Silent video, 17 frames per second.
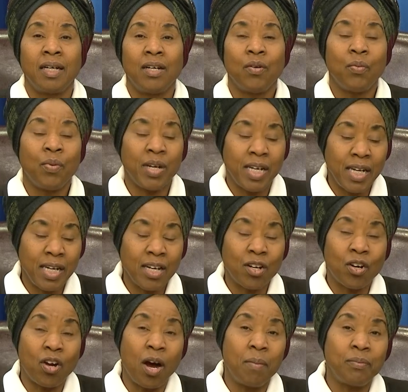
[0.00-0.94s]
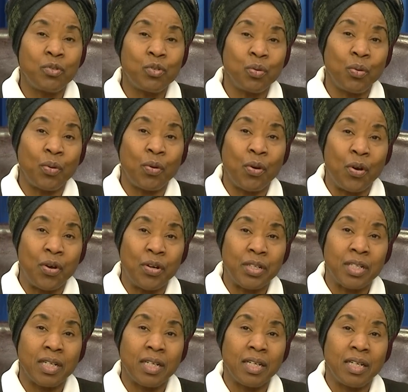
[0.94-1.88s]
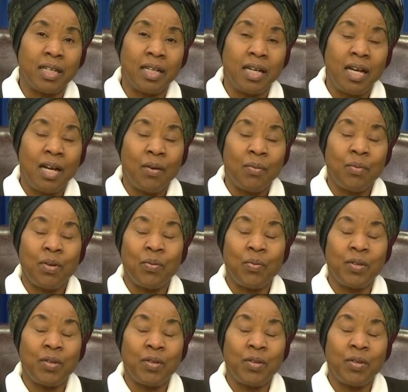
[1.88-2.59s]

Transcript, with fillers: we didn't come to earth. We,